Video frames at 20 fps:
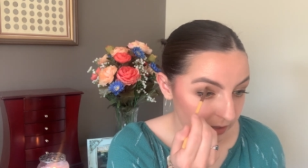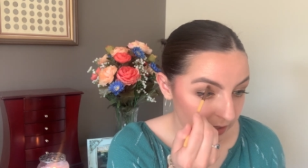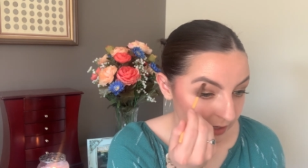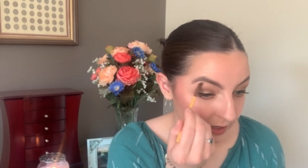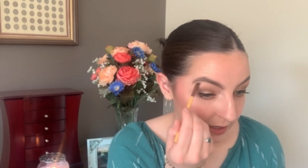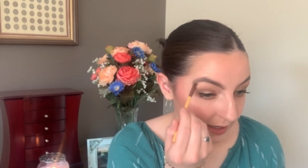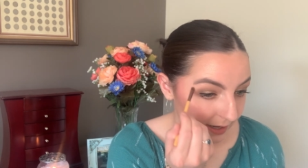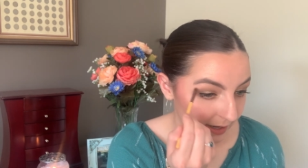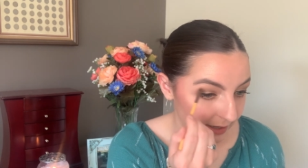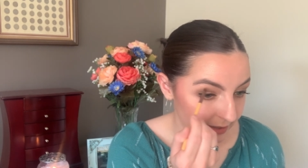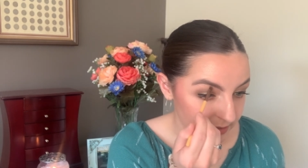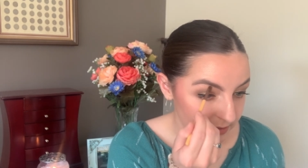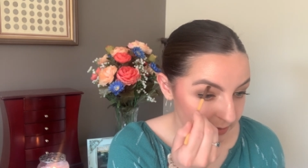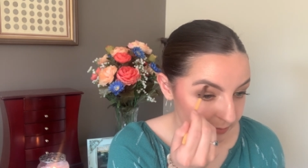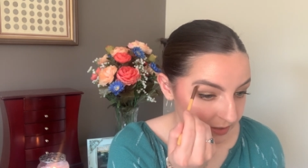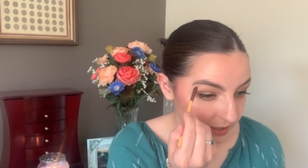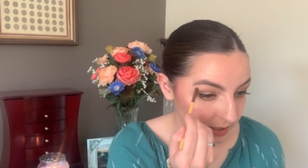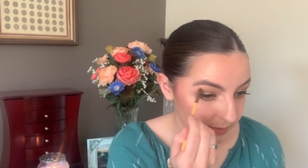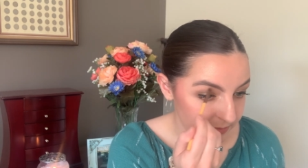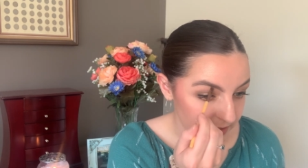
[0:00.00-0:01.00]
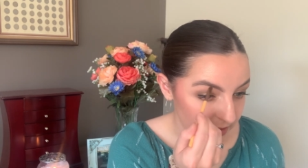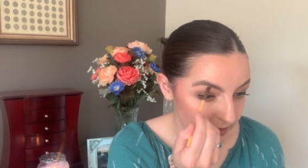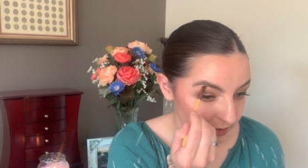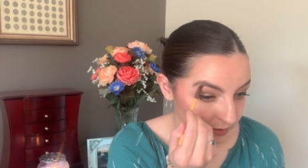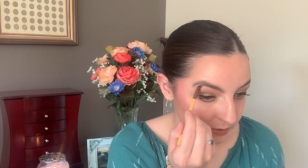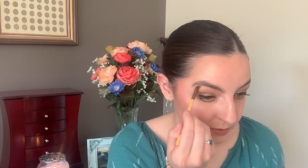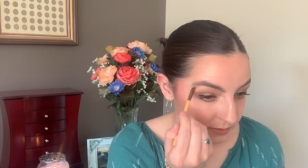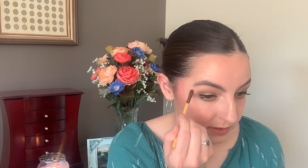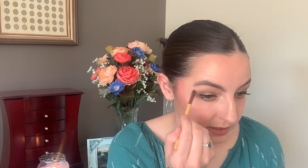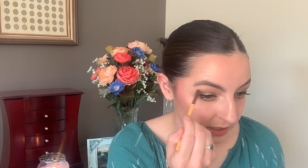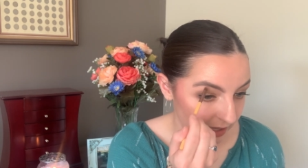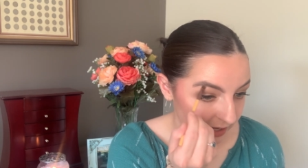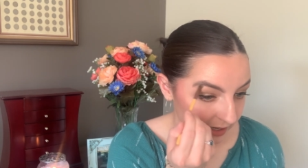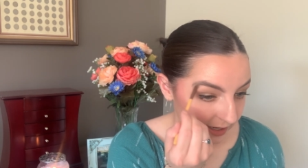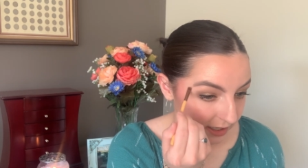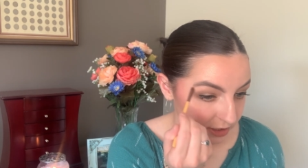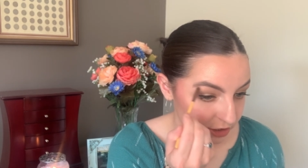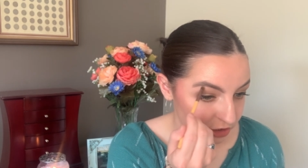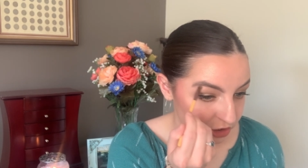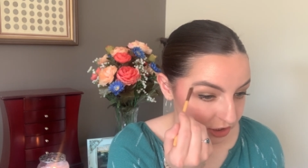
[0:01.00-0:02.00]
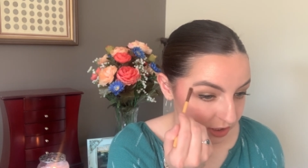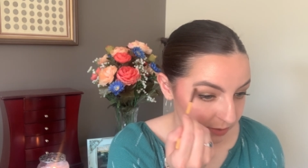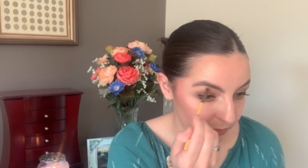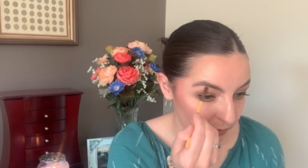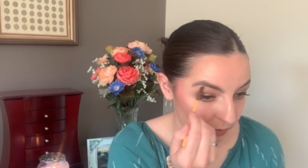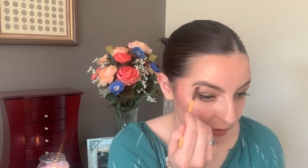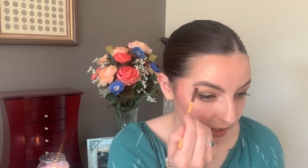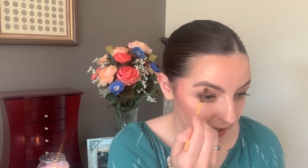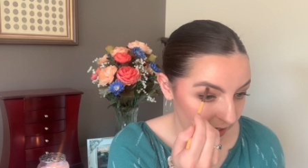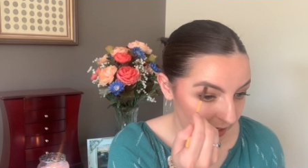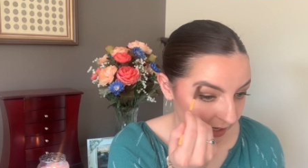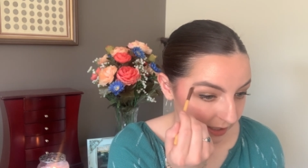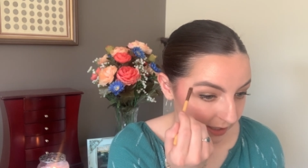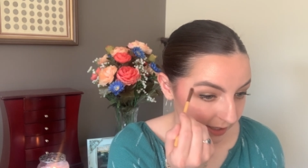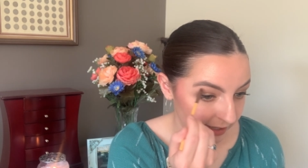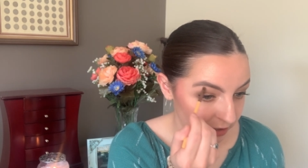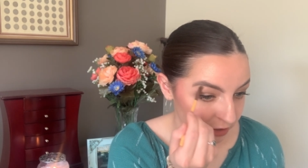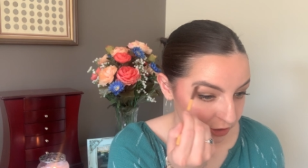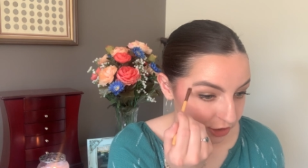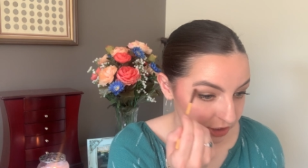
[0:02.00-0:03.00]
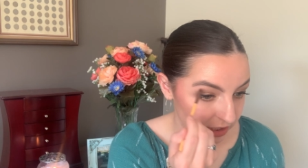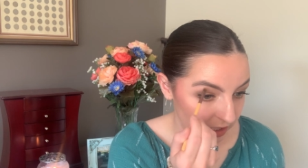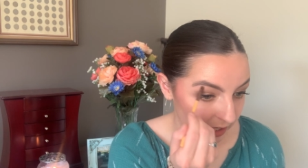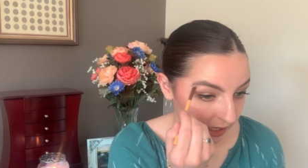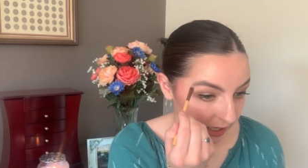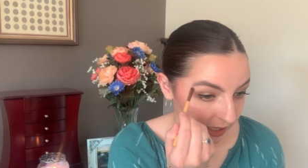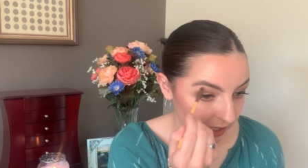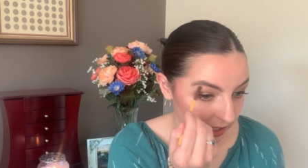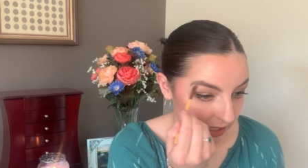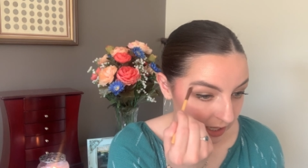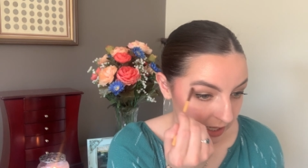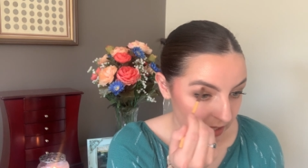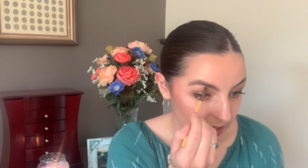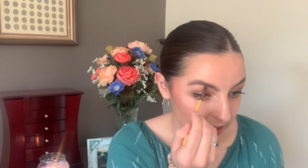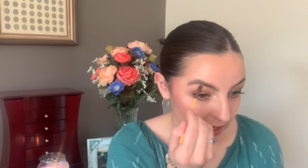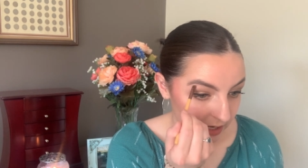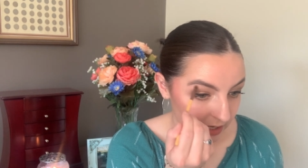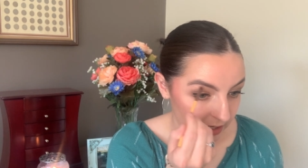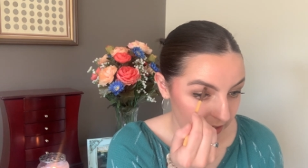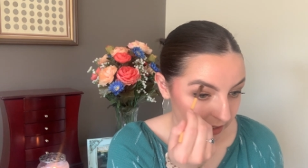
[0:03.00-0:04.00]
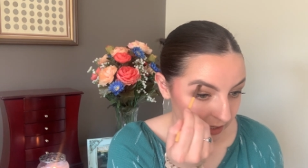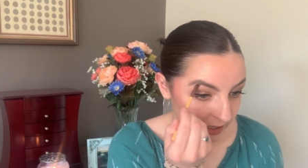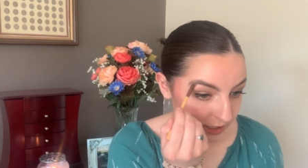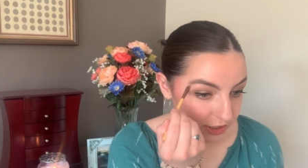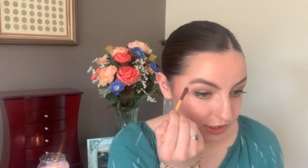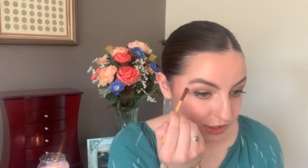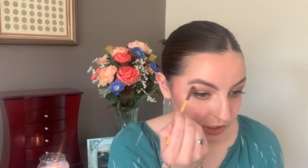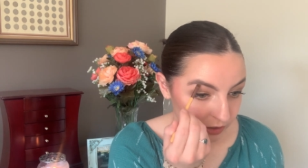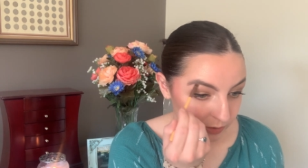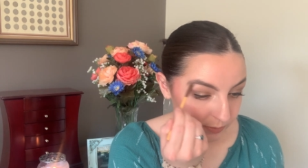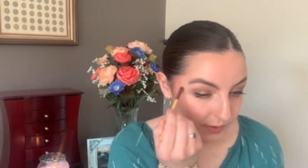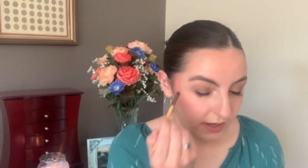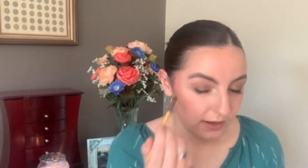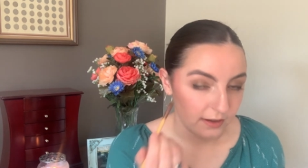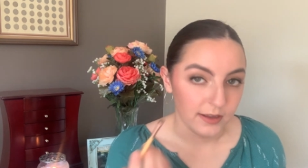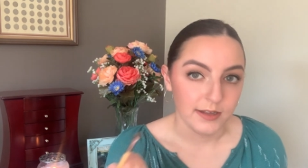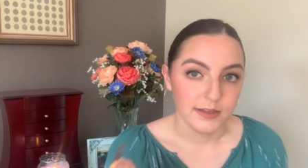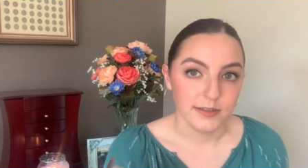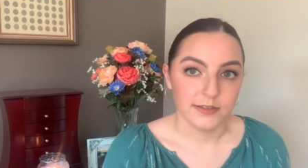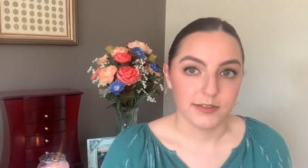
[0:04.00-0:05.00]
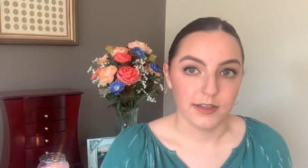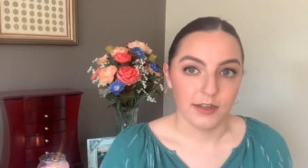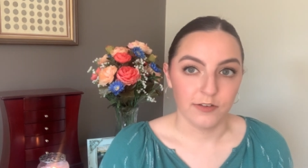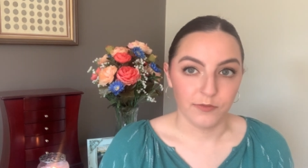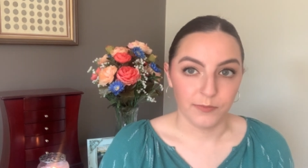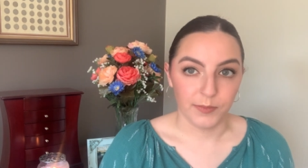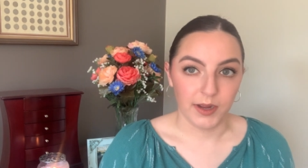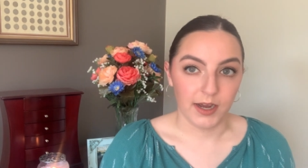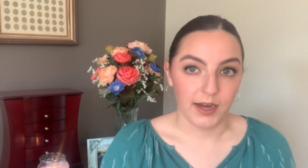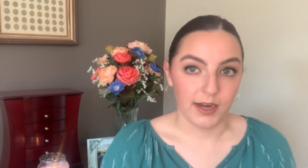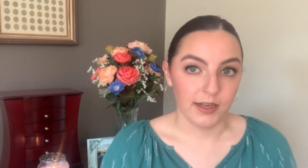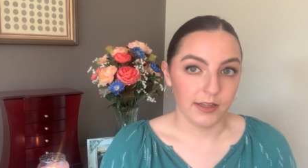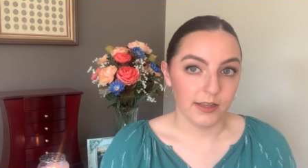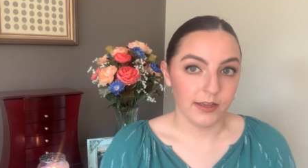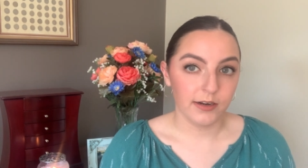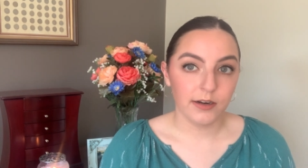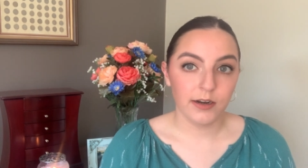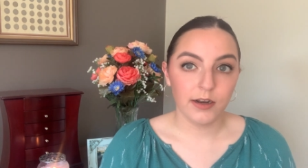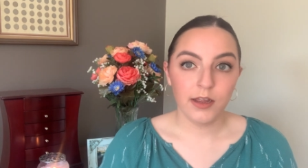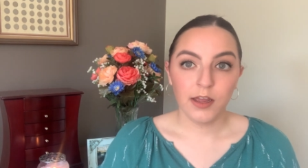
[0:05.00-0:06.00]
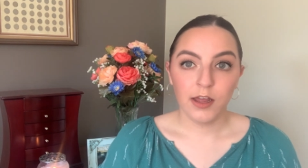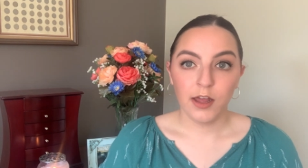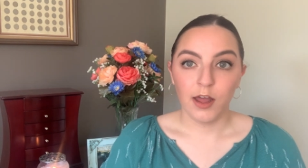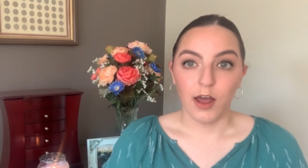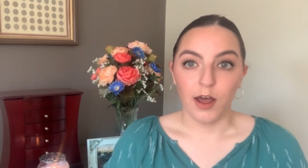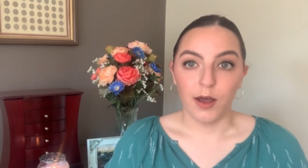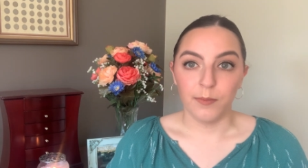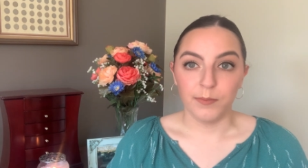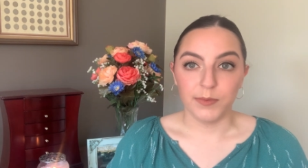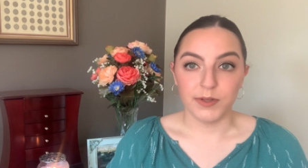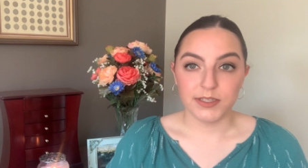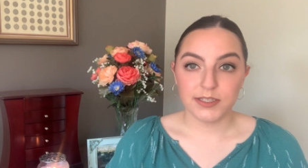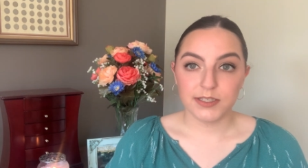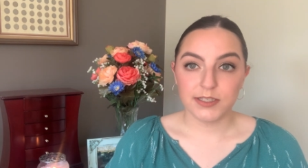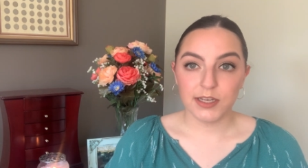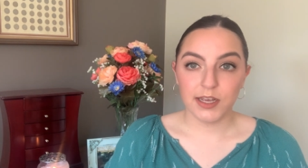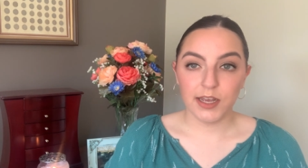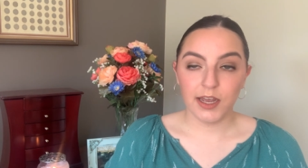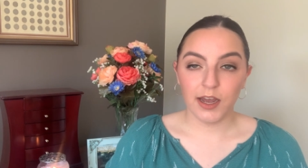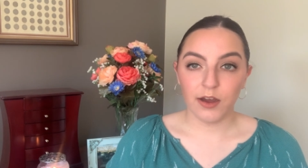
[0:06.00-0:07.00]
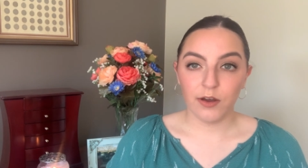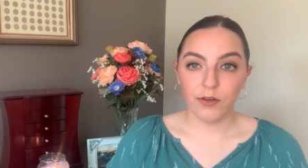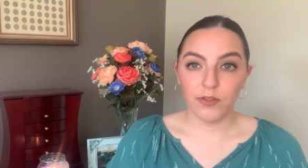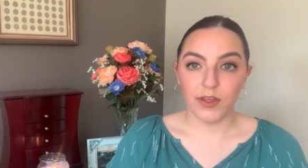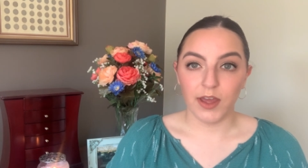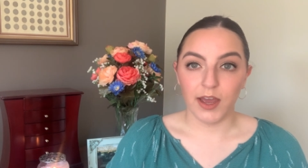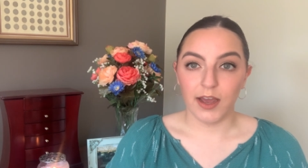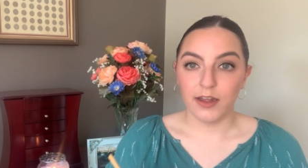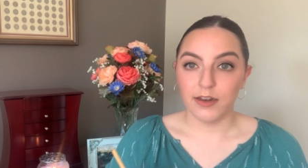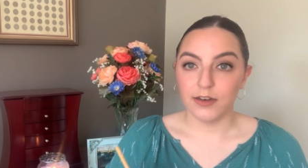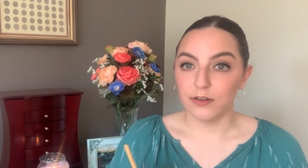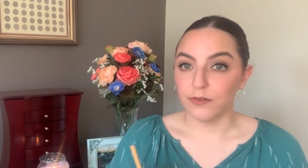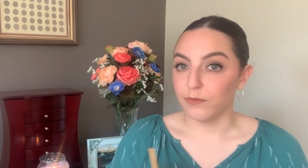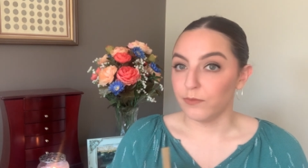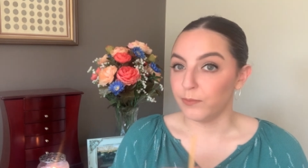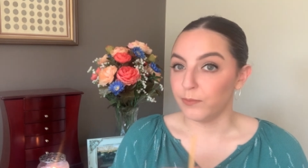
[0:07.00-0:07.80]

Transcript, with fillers: And again, sometimes I use like a shimmery highlighter shade in an eyeshadow palette instead of my highlighter. But see how that